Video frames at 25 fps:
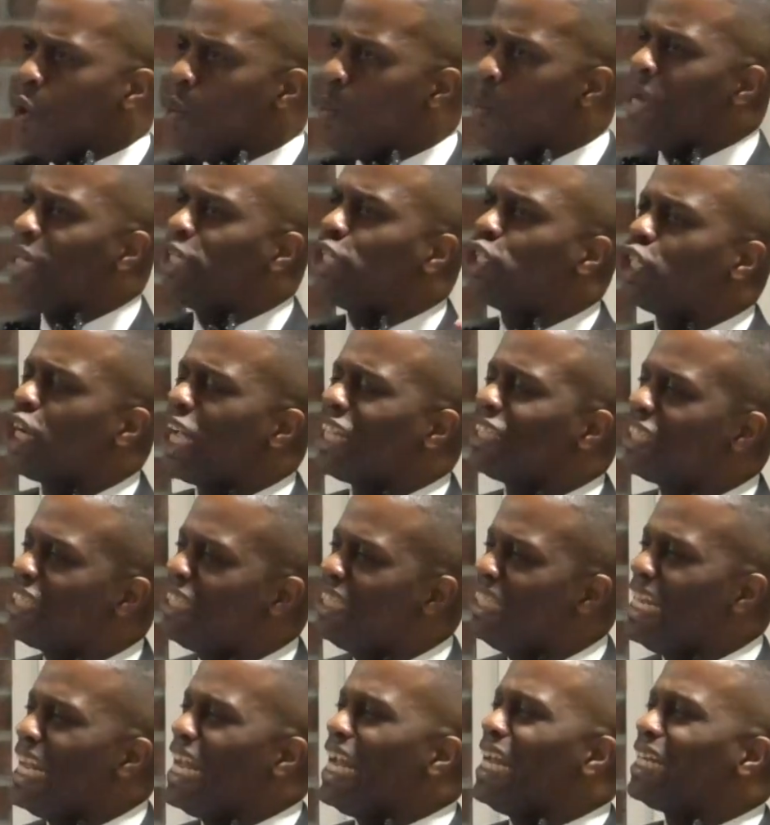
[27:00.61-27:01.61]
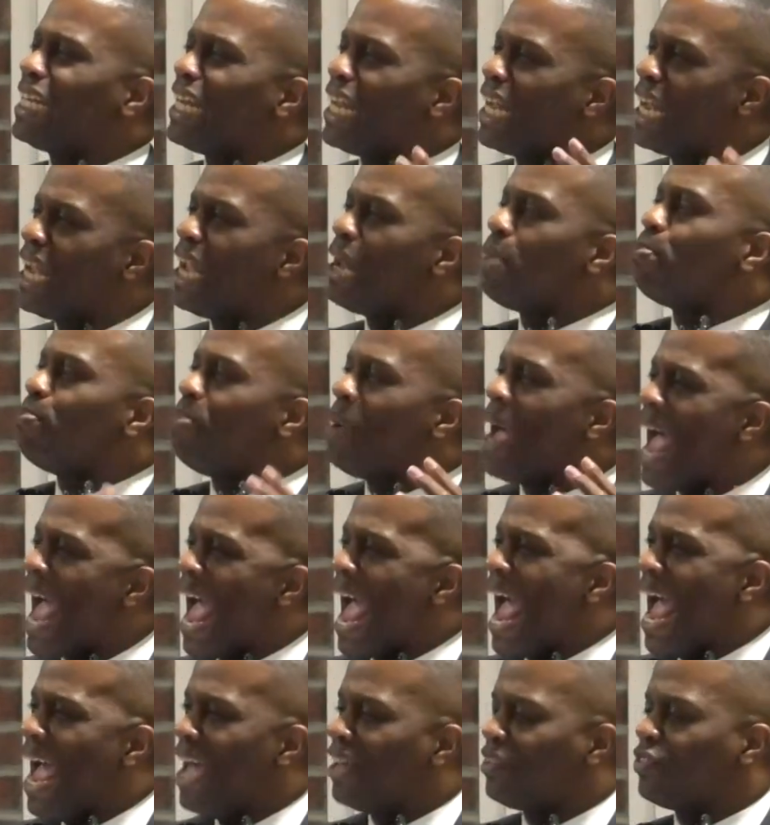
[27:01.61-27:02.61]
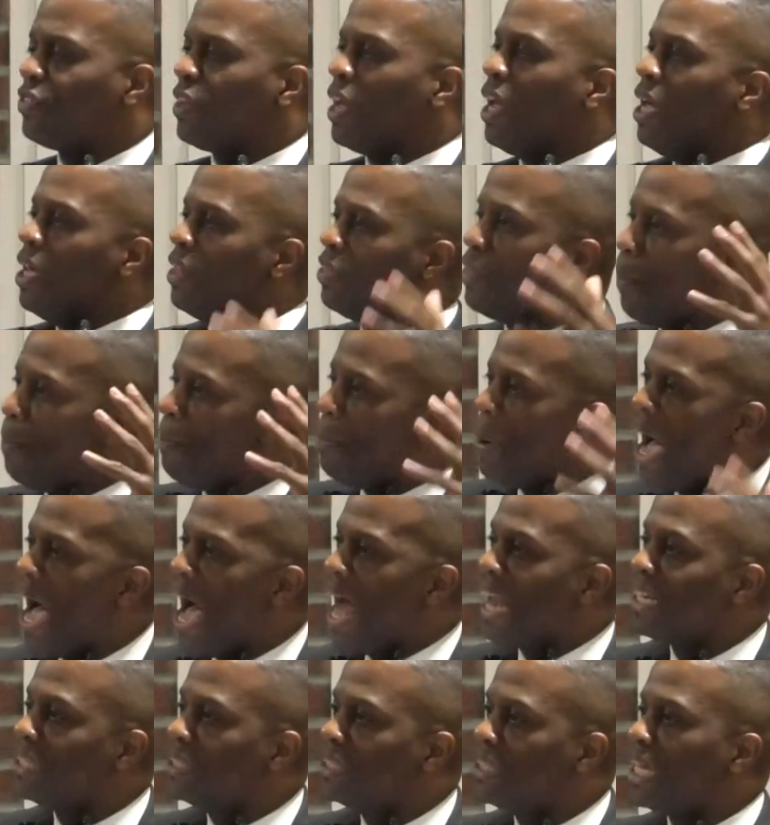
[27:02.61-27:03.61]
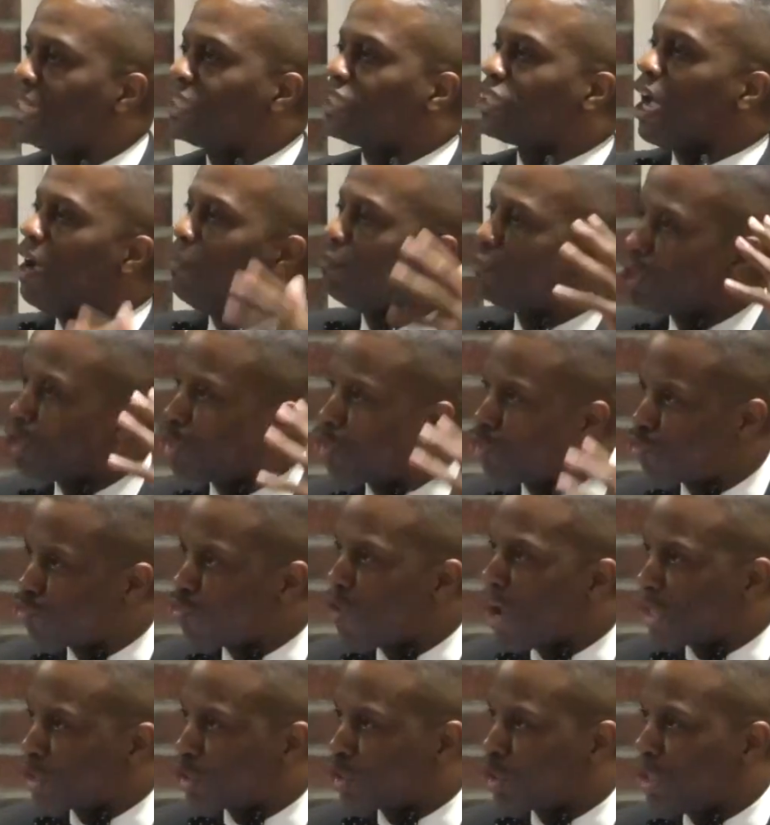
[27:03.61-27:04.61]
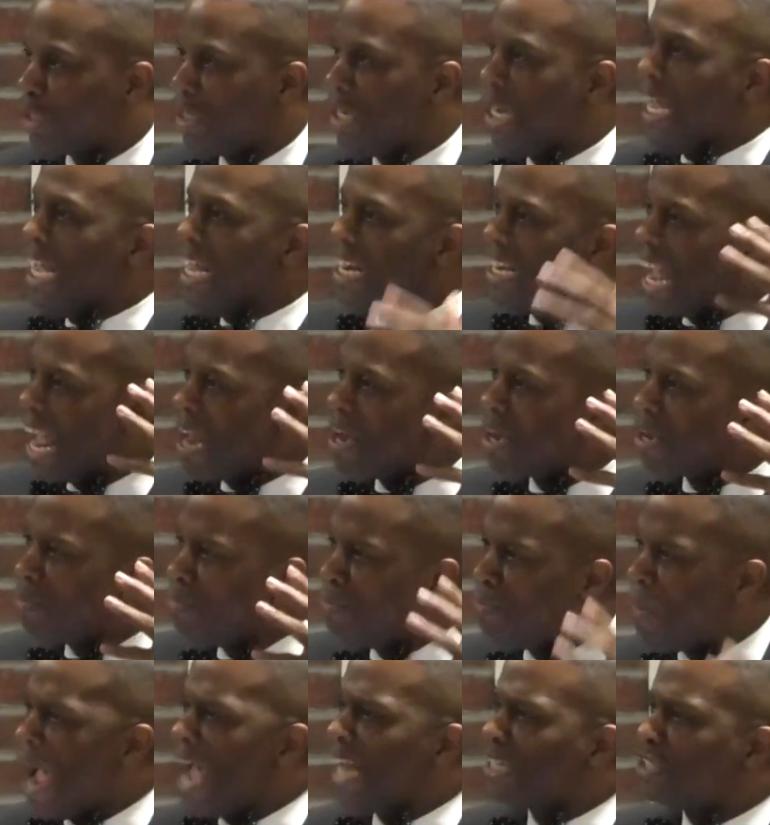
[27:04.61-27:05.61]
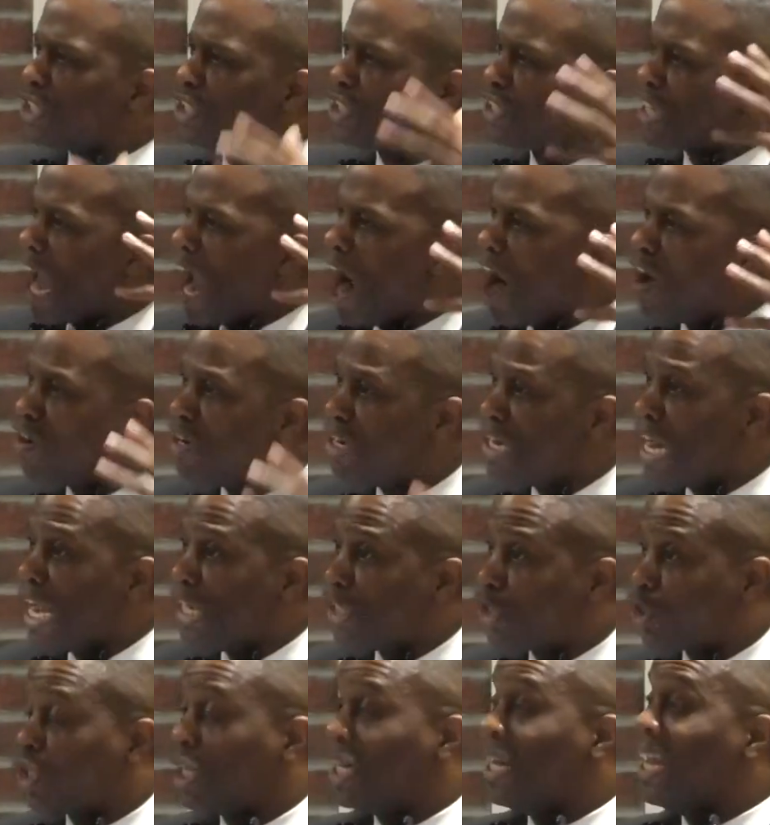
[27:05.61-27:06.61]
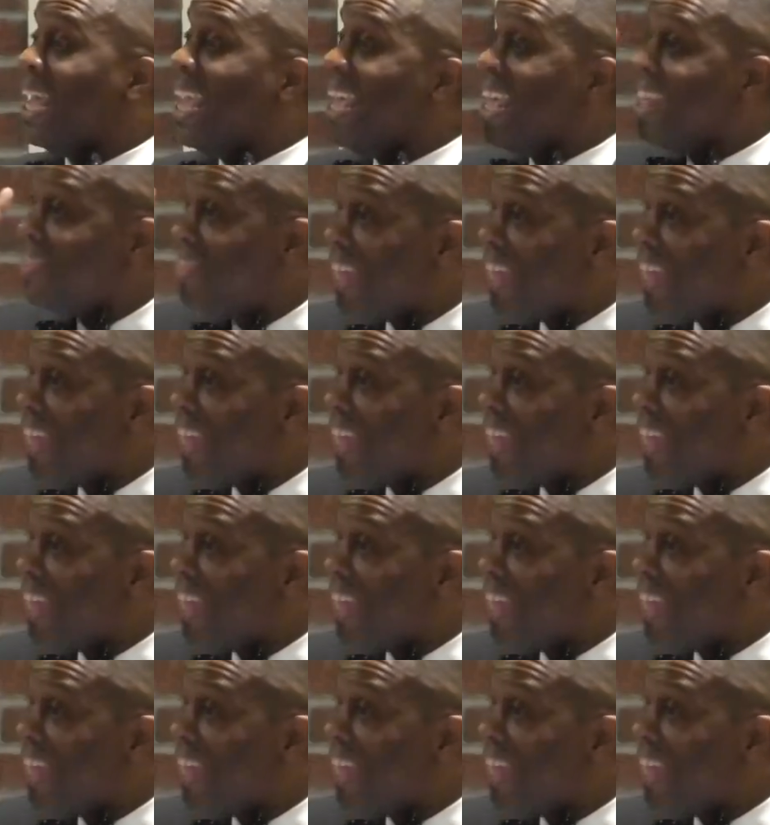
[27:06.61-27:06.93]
We just need to get past the politics of destruction that matches our nation.